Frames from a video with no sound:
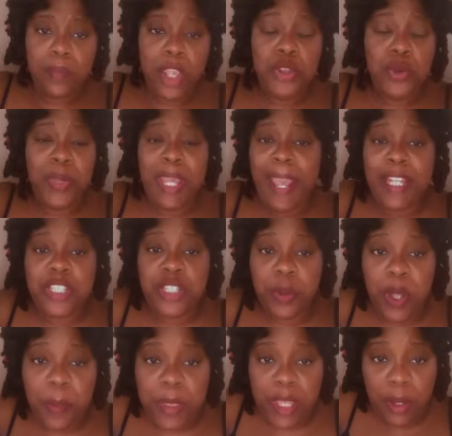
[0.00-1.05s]
you can't
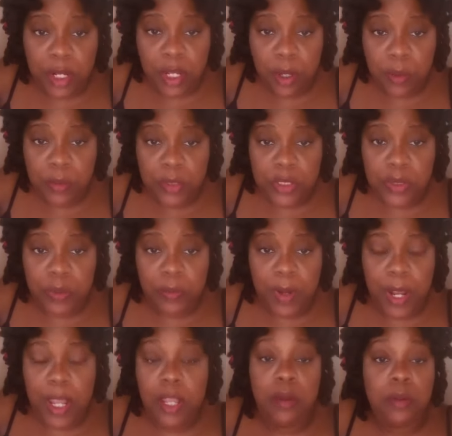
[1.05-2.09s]
do it without a coach,
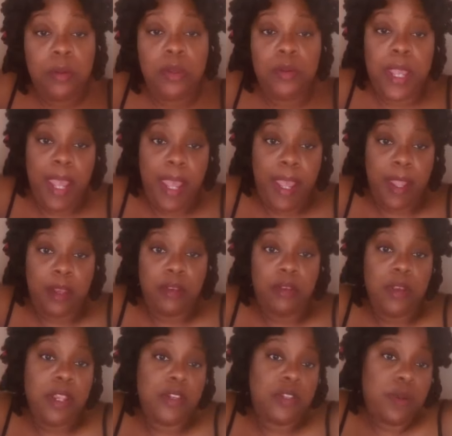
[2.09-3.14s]
right? You can
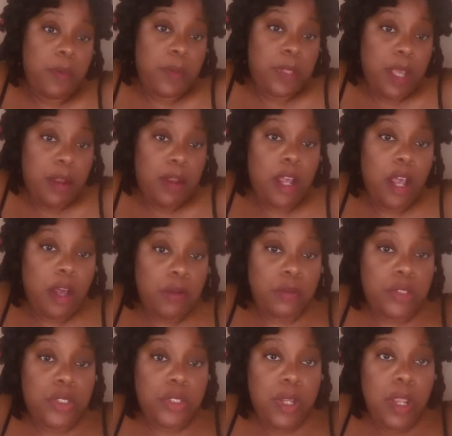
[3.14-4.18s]
do it without a
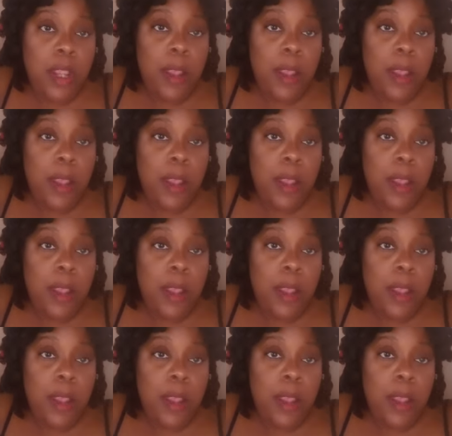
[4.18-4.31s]
coach.